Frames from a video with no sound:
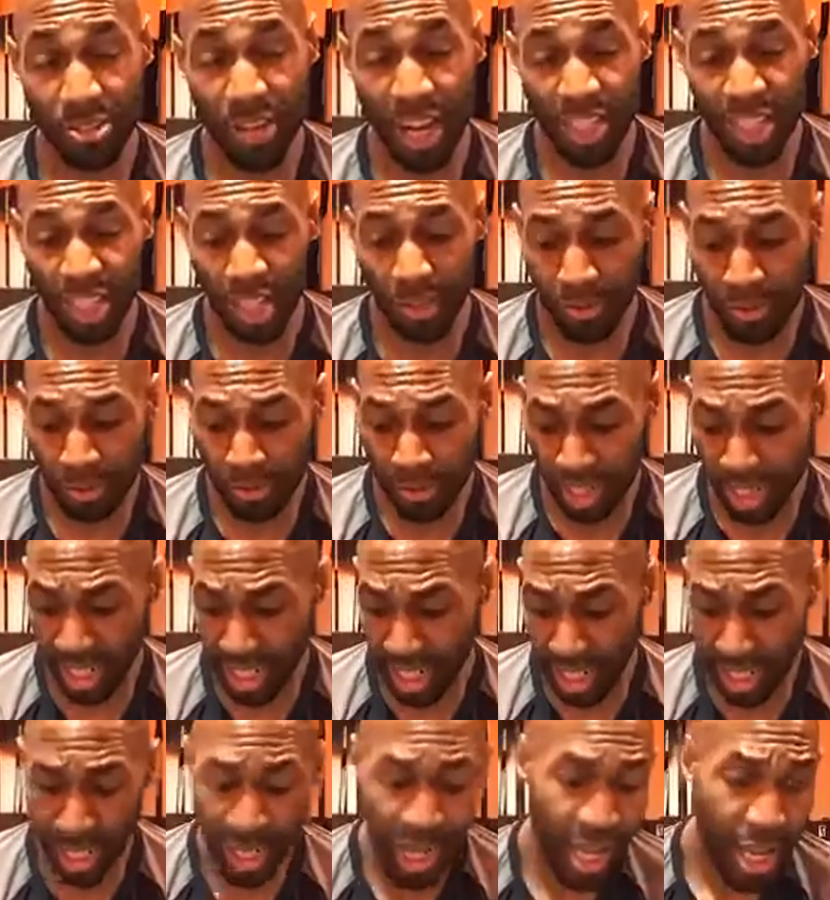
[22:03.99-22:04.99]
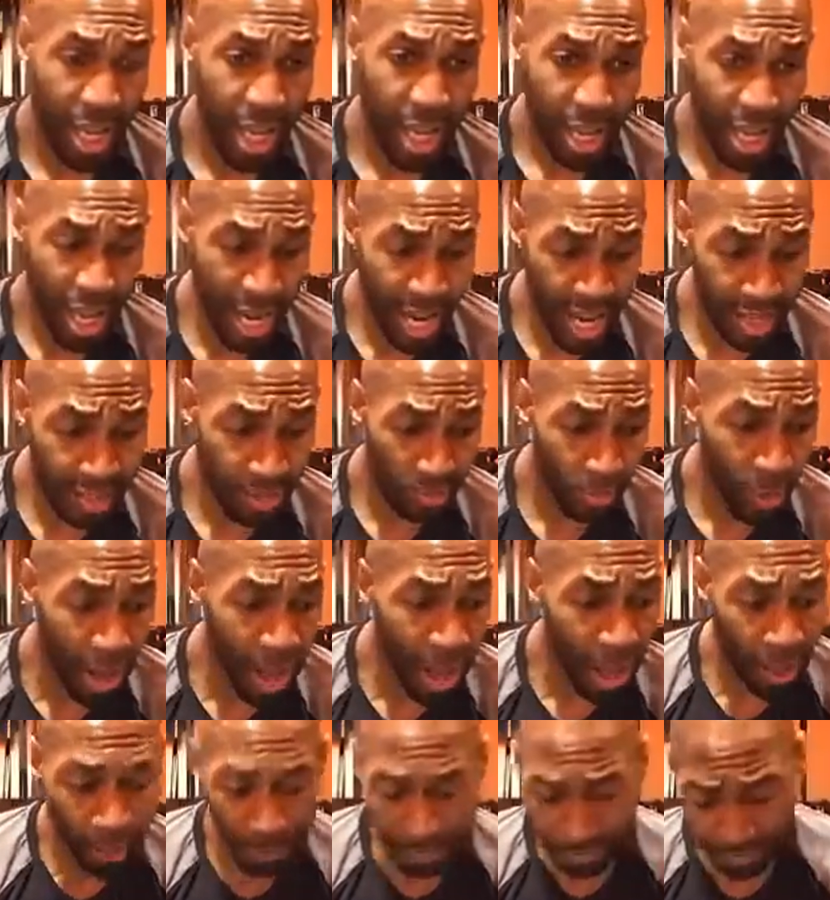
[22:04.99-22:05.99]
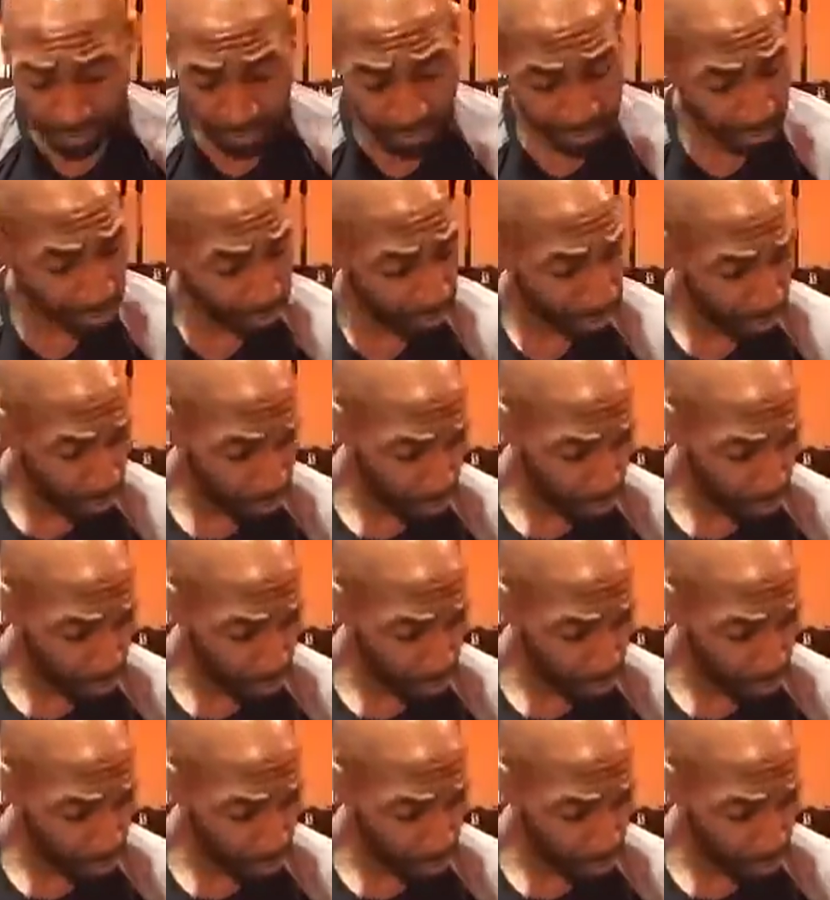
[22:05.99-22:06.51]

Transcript: in your stretching routine as well.